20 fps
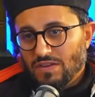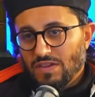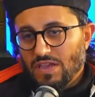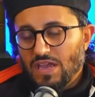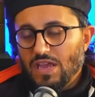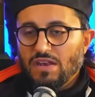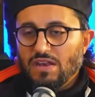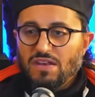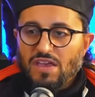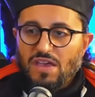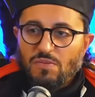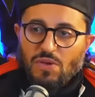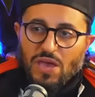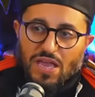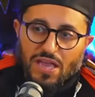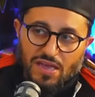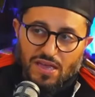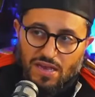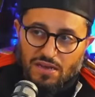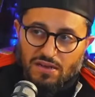Inna
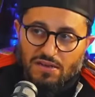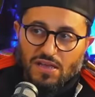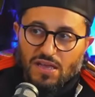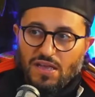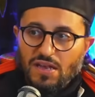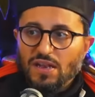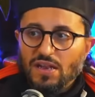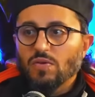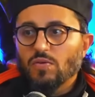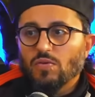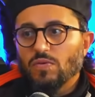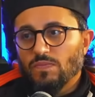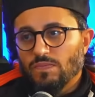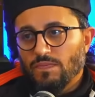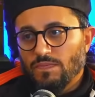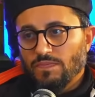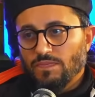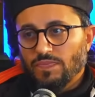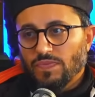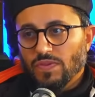makkanna lahu.
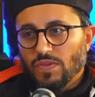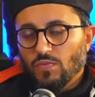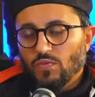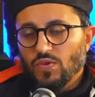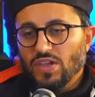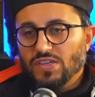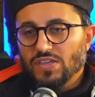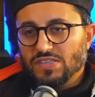We